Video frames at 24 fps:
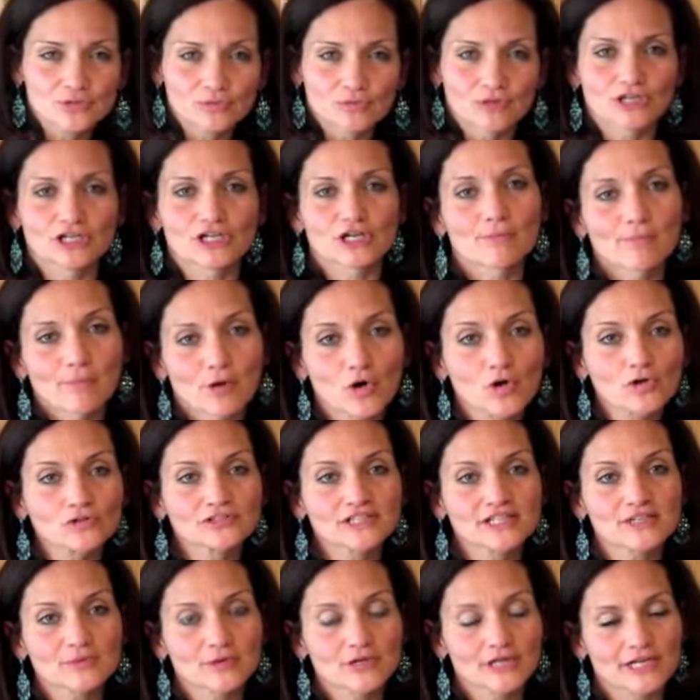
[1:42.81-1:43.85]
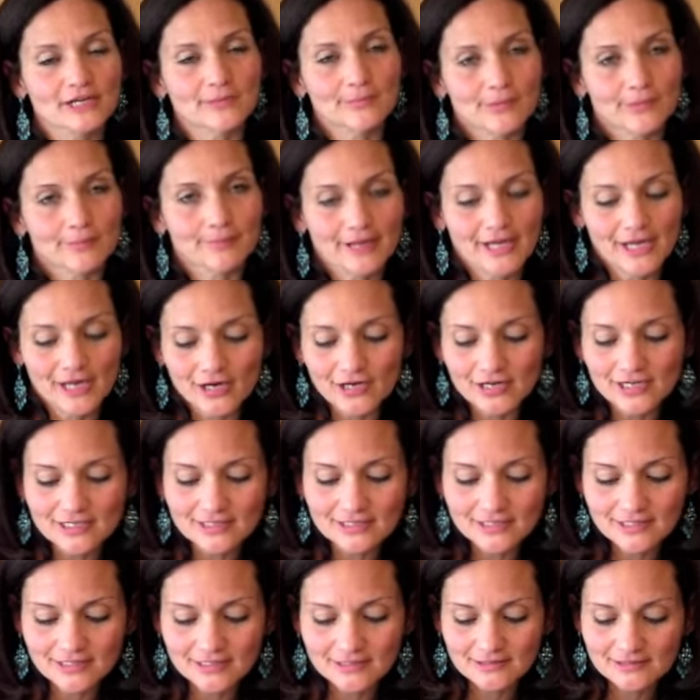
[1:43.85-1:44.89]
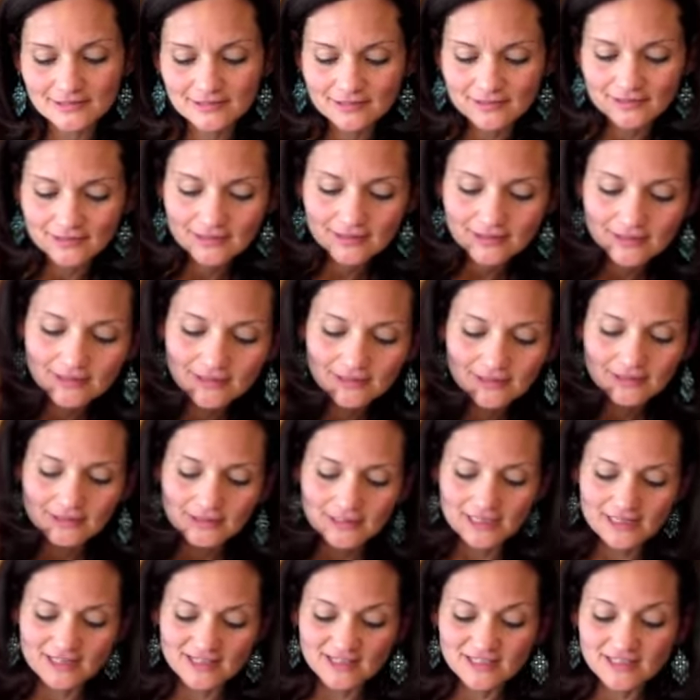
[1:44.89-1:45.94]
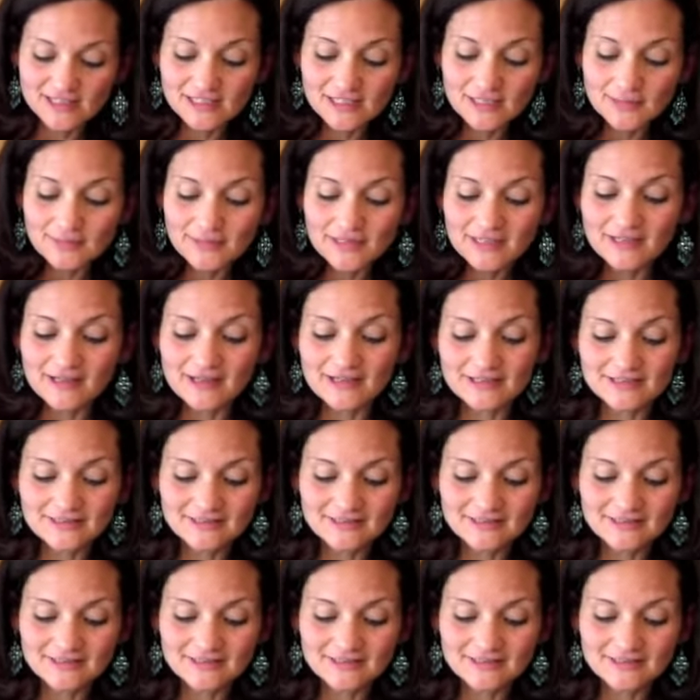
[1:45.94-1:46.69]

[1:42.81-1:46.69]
We're going to mold it, we're going to prepare it, and this is going to be the